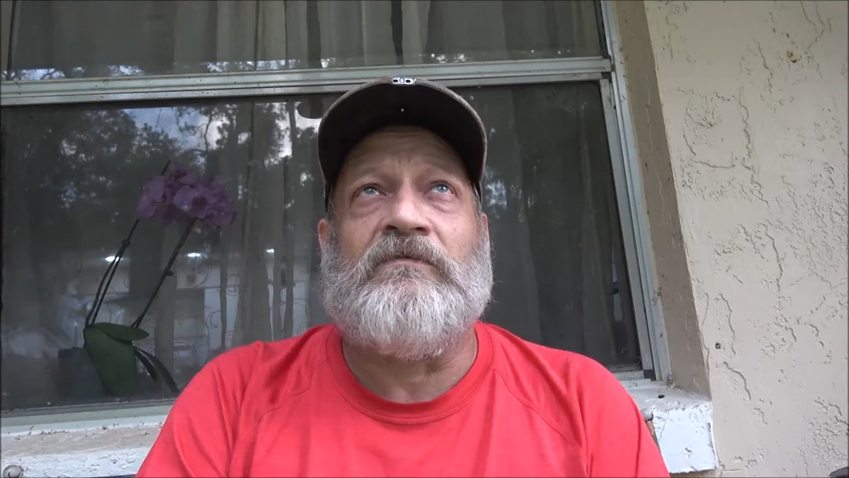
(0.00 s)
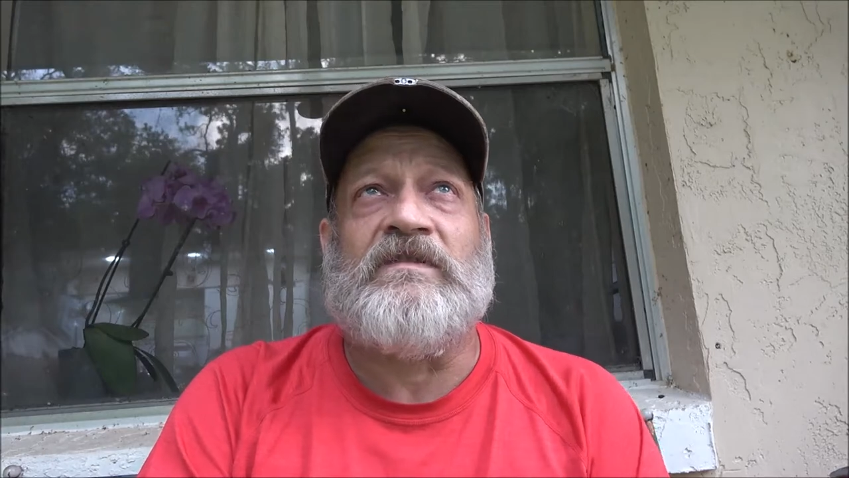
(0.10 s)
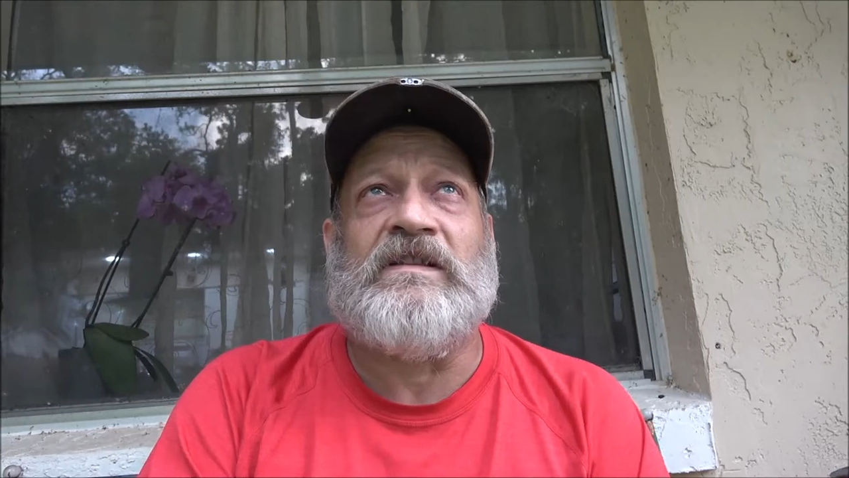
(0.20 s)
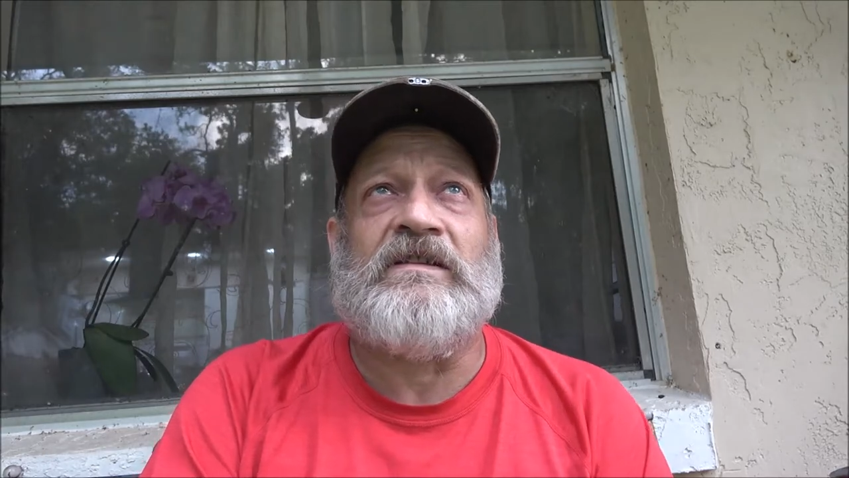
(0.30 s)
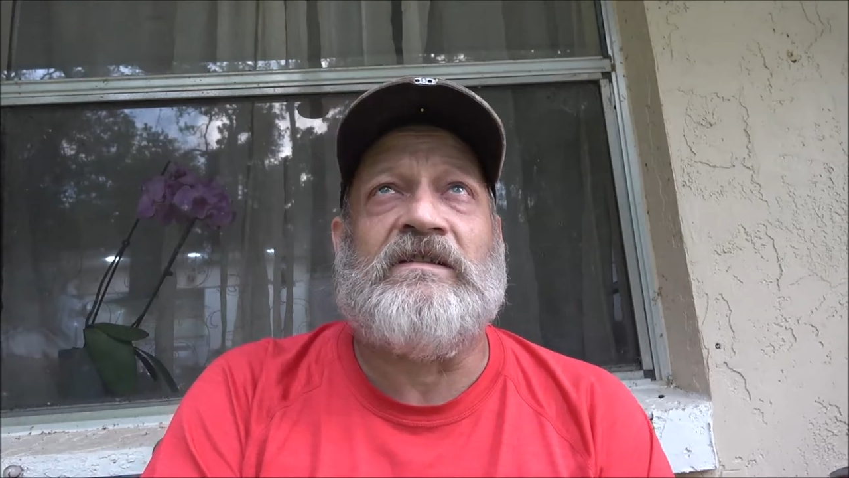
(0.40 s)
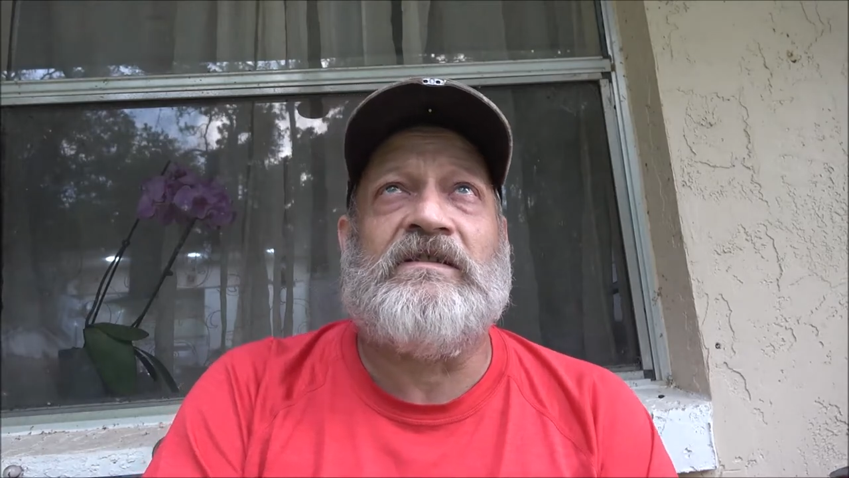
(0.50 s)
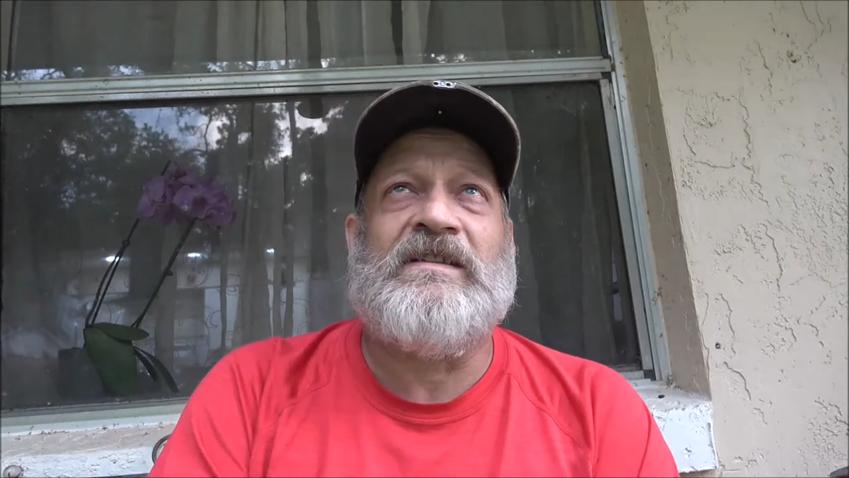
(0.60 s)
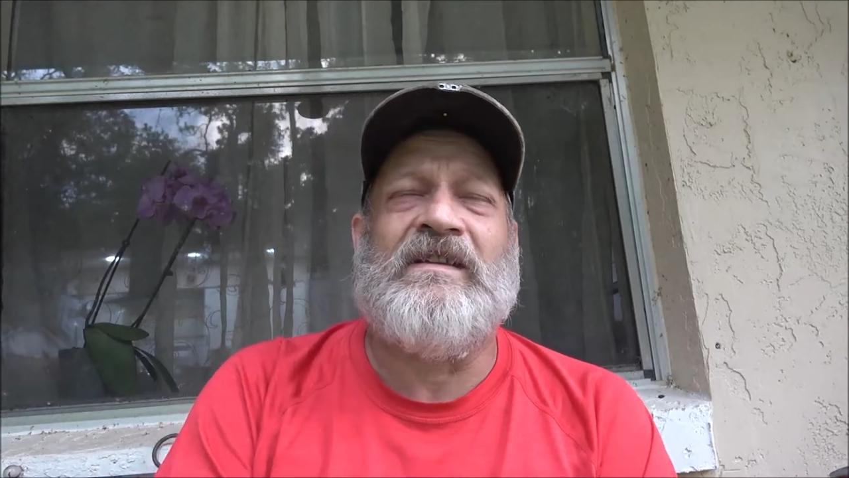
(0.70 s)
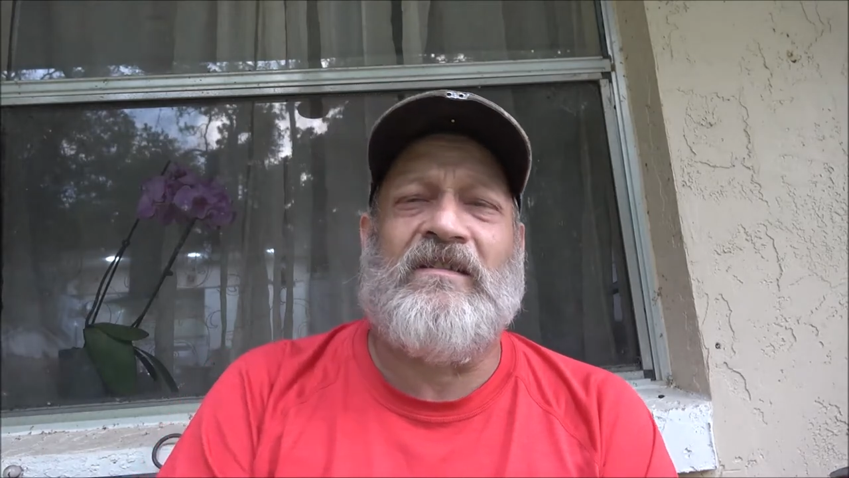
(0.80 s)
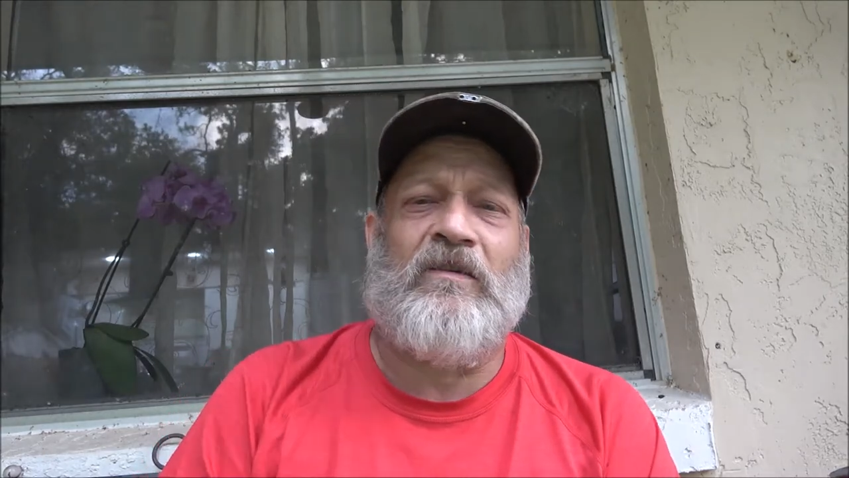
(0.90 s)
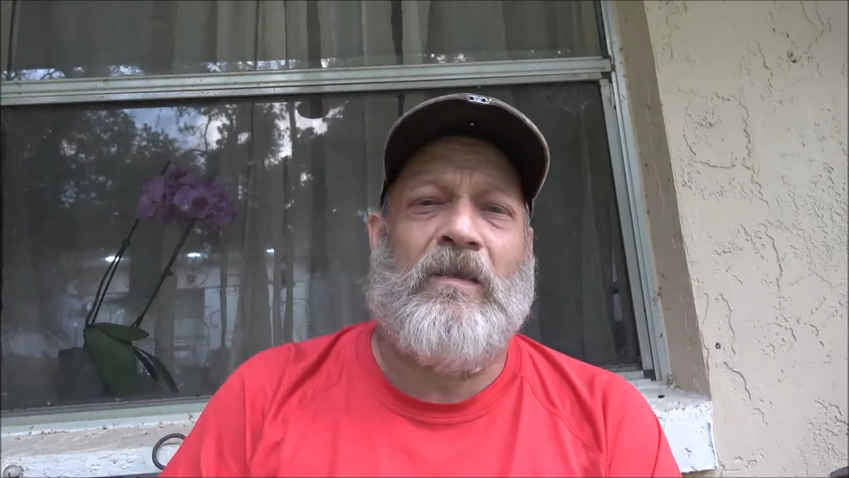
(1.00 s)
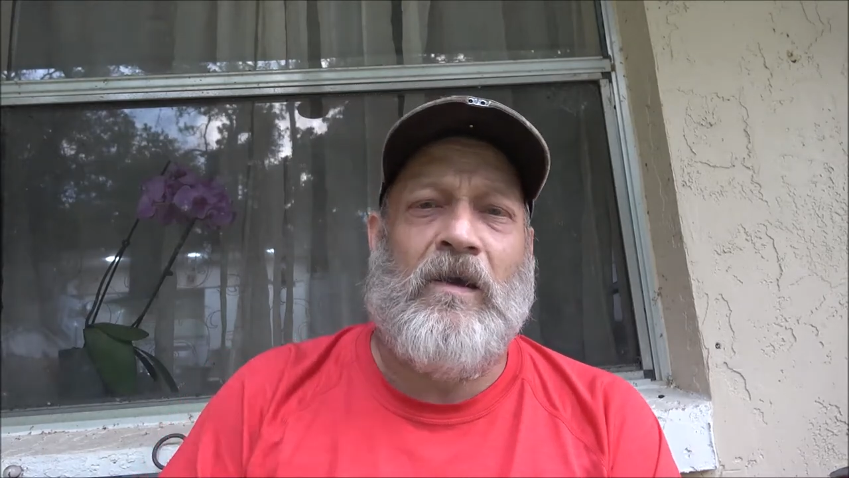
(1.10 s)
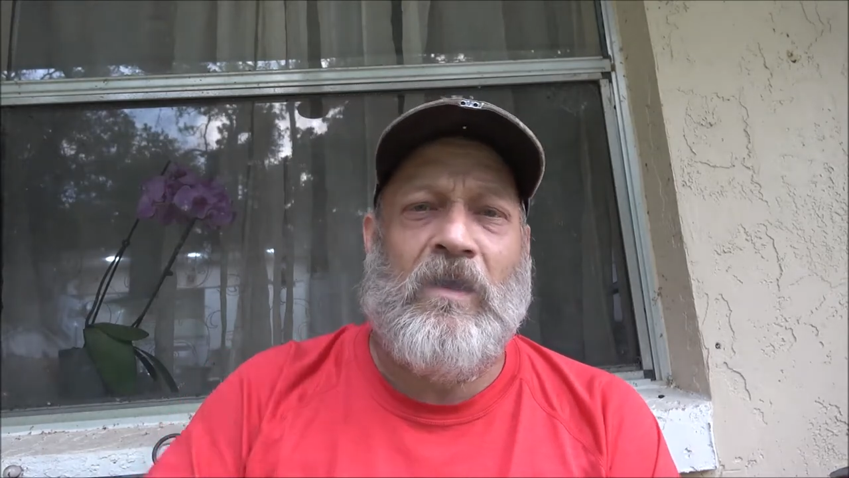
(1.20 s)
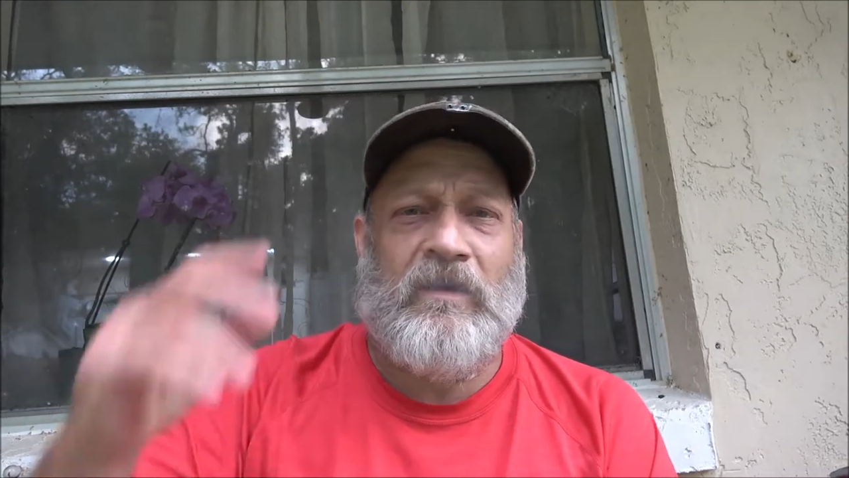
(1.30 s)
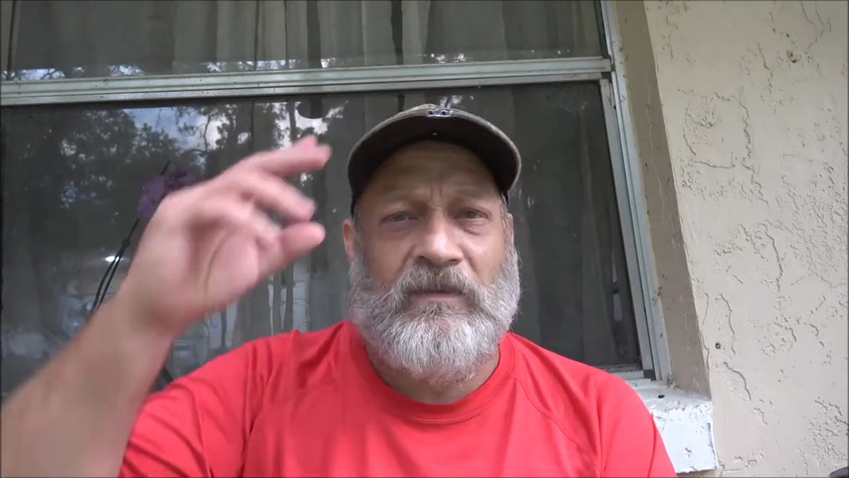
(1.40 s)
it was at 10
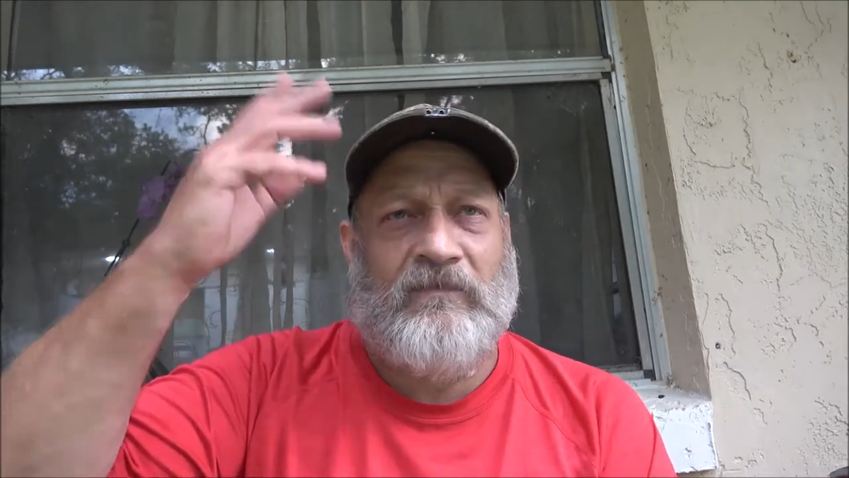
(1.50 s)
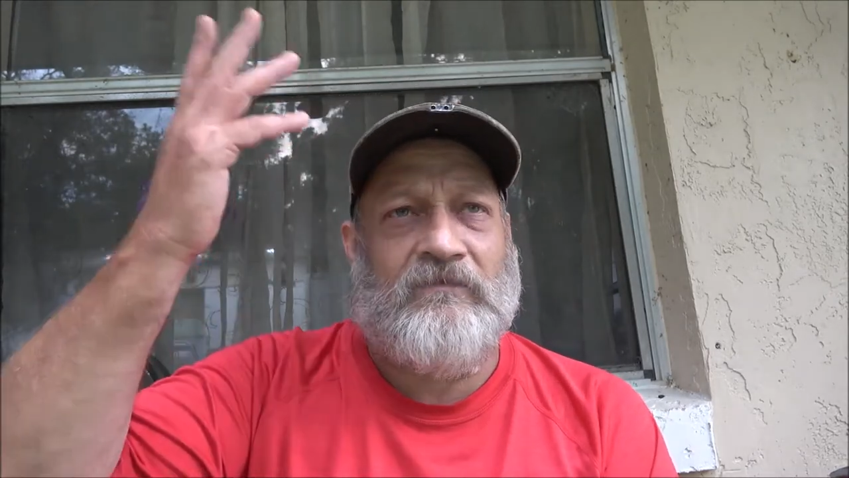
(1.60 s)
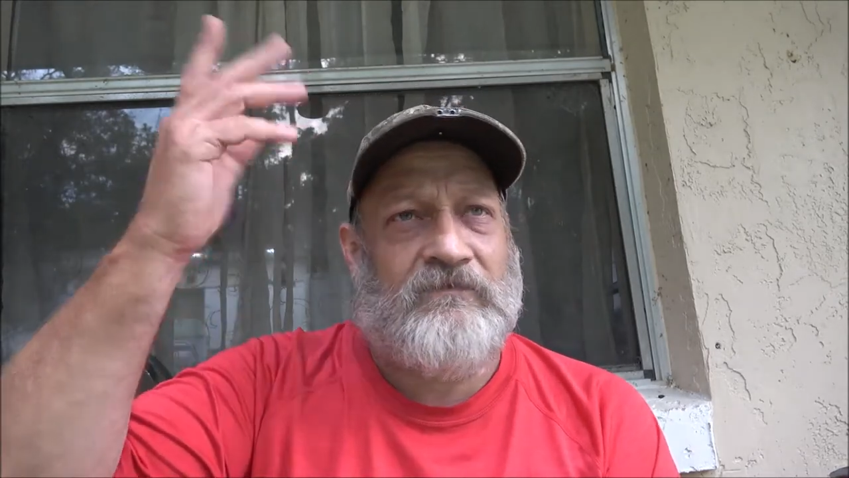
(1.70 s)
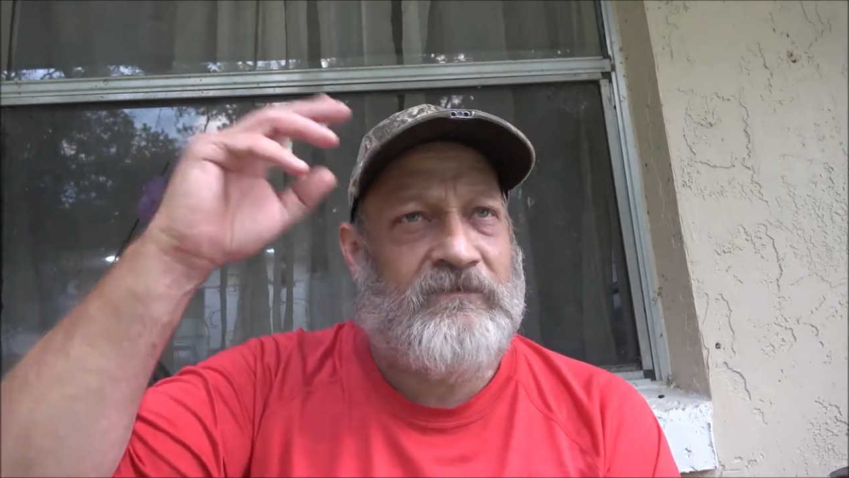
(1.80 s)
o'clock, and,